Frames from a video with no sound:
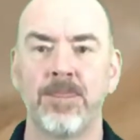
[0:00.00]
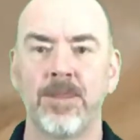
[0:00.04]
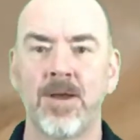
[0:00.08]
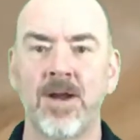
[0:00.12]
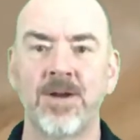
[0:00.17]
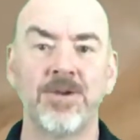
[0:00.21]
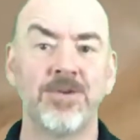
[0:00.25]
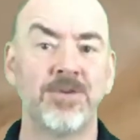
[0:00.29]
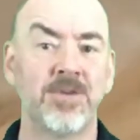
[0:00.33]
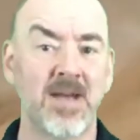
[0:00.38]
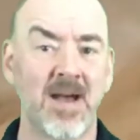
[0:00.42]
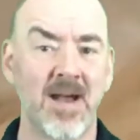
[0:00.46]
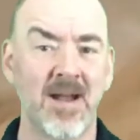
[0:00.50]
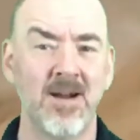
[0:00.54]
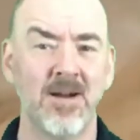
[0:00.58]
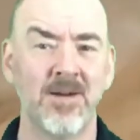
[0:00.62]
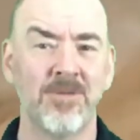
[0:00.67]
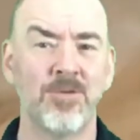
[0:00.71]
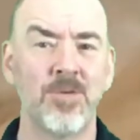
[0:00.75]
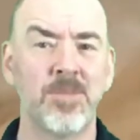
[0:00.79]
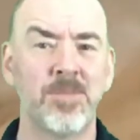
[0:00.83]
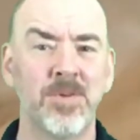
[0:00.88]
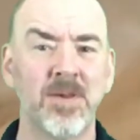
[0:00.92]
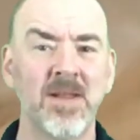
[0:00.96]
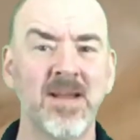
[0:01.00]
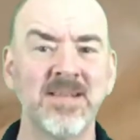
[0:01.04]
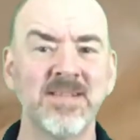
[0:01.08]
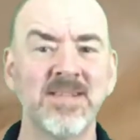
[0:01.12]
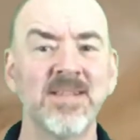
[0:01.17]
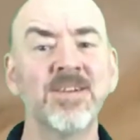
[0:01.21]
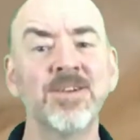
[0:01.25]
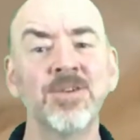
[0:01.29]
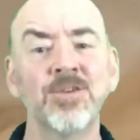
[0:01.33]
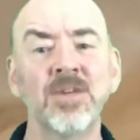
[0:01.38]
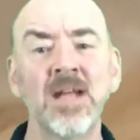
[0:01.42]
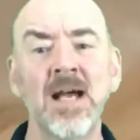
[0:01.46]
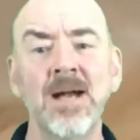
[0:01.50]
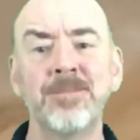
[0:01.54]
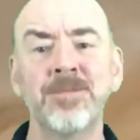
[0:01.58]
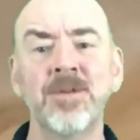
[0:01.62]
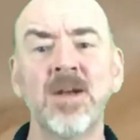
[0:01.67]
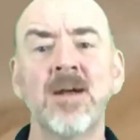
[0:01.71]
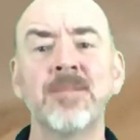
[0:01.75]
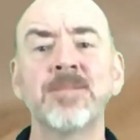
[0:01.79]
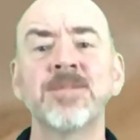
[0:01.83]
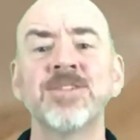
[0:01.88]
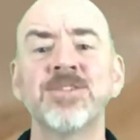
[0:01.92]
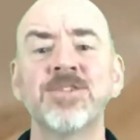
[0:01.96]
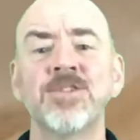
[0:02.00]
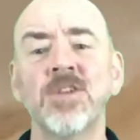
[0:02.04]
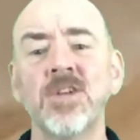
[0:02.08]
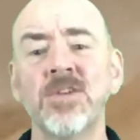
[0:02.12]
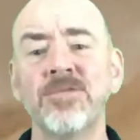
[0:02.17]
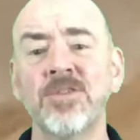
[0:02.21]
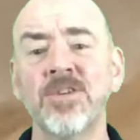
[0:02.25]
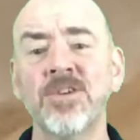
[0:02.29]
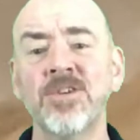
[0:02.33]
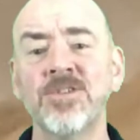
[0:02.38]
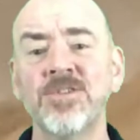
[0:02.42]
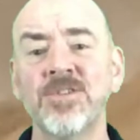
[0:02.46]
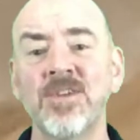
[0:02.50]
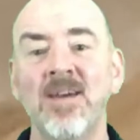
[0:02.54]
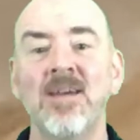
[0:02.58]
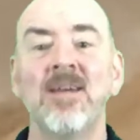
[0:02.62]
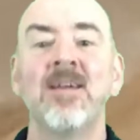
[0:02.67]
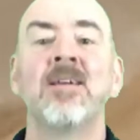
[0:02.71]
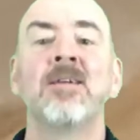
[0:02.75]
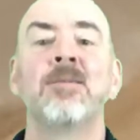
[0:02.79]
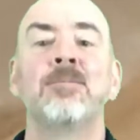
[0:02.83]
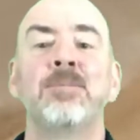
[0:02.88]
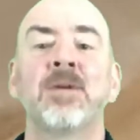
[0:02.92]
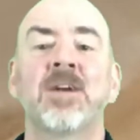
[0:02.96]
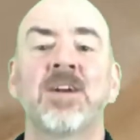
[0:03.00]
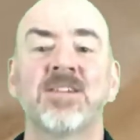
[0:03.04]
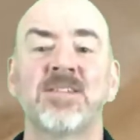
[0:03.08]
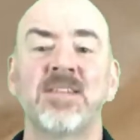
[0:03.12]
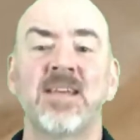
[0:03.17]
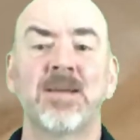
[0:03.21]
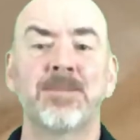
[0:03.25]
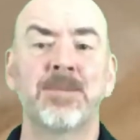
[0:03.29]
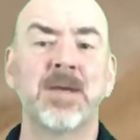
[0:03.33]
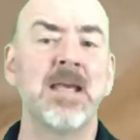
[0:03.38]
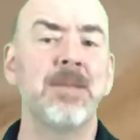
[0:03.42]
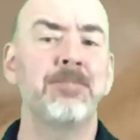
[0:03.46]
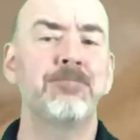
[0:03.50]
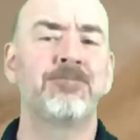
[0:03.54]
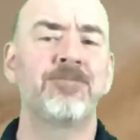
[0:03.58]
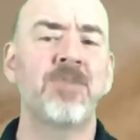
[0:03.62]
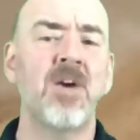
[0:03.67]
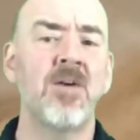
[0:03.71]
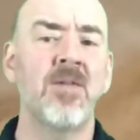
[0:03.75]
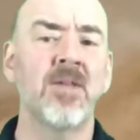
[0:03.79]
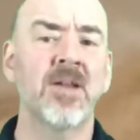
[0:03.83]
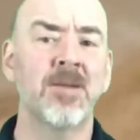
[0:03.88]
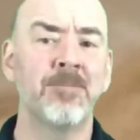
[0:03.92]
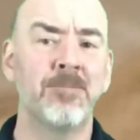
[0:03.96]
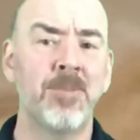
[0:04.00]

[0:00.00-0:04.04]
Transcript: Are you tired of replacing your laptops and servers because they keep falling